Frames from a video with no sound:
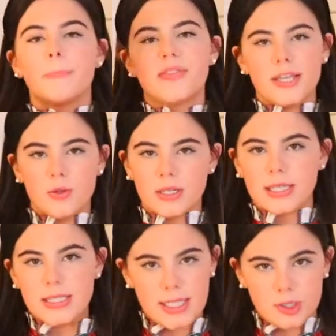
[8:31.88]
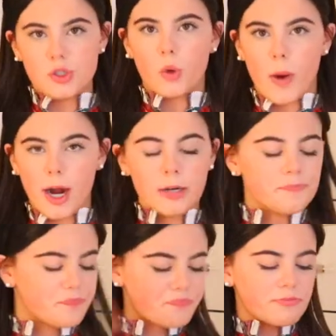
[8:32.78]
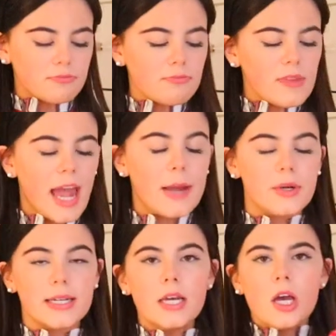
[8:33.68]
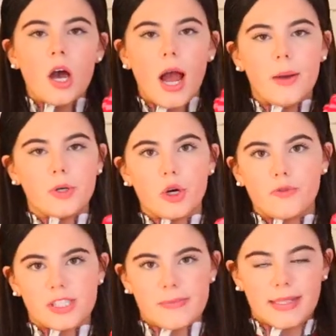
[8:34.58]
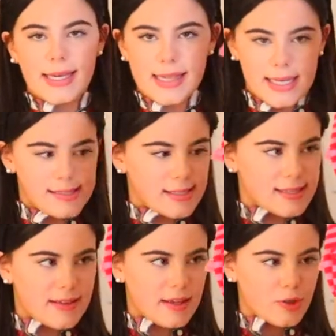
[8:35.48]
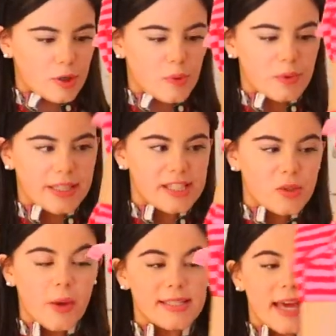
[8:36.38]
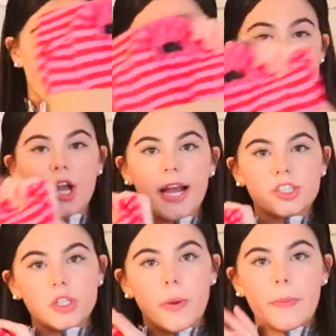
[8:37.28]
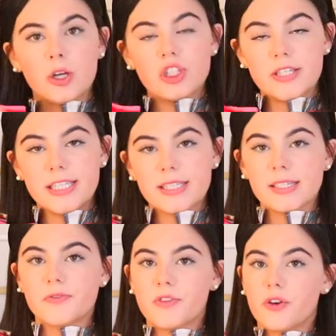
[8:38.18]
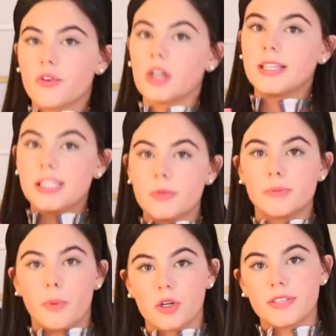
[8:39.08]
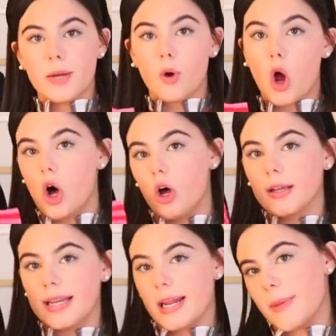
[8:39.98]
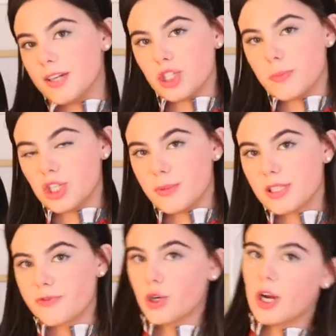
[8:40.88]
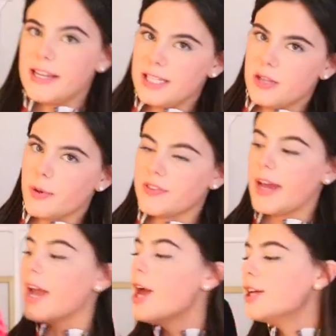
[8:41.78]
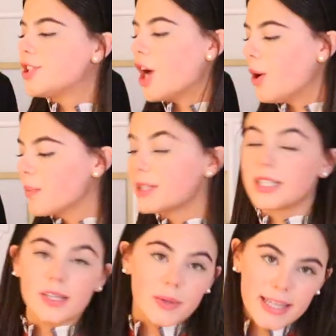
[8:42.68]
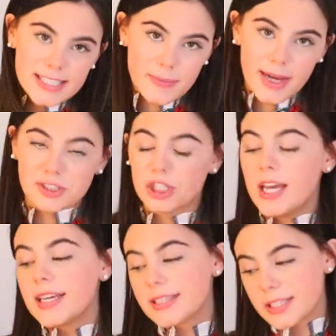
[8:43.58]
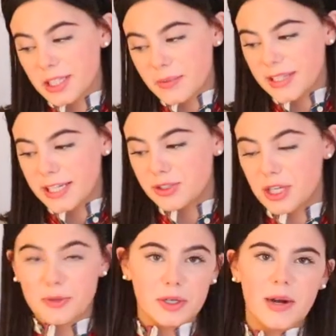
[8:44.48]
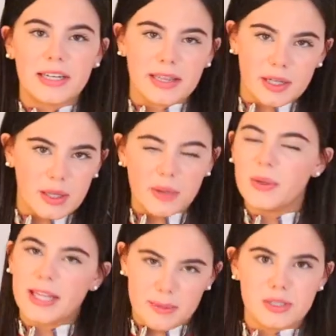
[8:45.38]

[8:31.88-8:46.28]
but that you can continue to wear, I would I would go for something like this because I think they're really sweet. And these are actually, we purchased these because they're for Elizabeth's birthday. We're all getting matching pajamas for her eighteenth birthday. So clearly we like to match, clearly we like J.Crew, and clearly we like